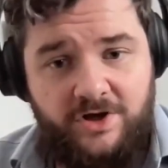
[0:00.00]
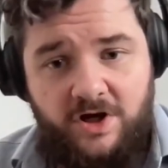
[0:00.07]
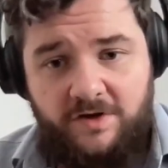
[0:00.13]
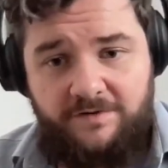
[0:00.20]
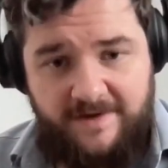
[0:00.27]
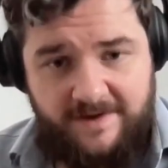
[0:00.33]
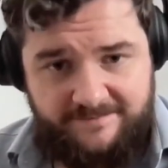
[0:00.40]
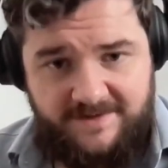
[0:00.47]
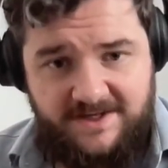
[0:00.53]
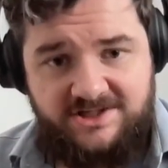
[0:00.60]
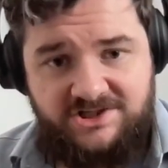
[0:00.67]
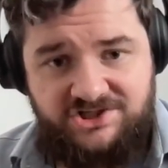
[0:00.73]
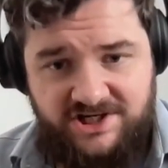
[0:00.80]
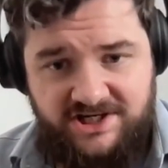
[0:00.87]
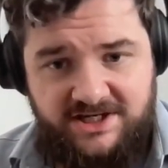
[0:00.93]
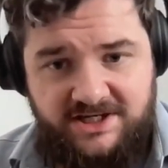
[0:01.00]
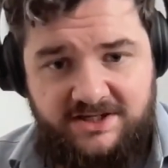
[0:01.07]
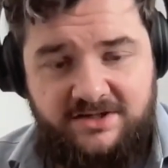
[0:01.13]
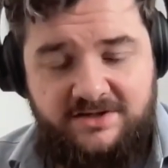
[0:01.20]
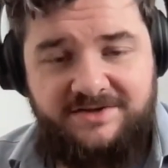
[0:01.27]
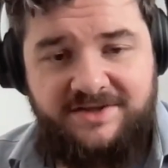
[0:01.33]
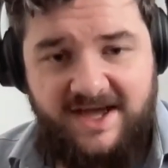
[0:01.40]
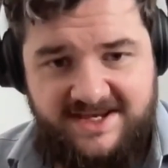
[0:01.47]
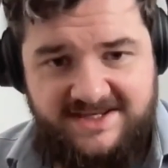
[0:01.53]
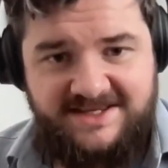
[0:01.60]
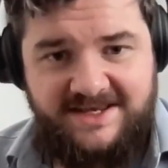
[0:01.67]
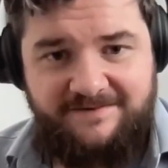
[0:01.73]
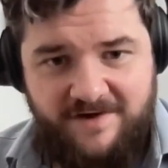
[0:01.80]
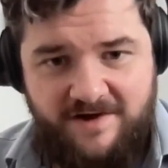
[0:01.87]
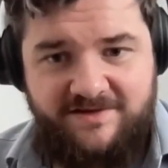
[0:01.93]
of FHE. That is
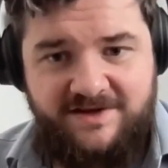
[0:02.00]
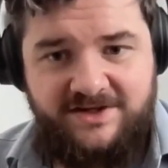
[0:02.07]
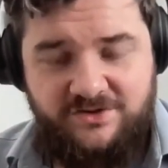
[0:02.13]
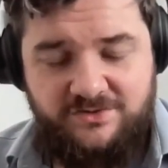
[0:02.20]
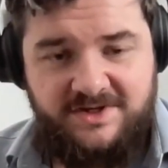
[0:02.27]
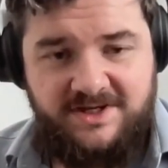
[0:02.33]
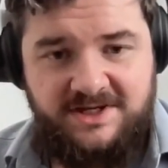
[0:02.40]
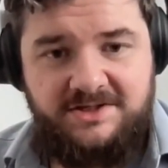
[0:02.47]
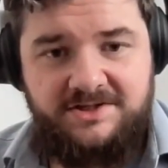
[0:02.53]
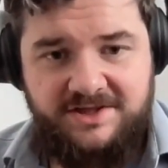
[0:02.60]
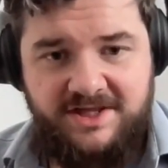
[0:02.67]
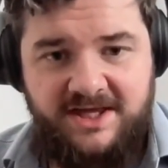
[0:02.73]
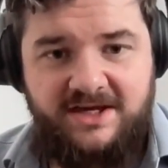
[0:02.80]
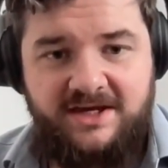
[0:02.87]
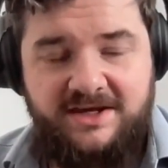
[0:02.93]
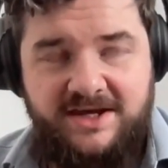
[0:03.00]
a very unique thing.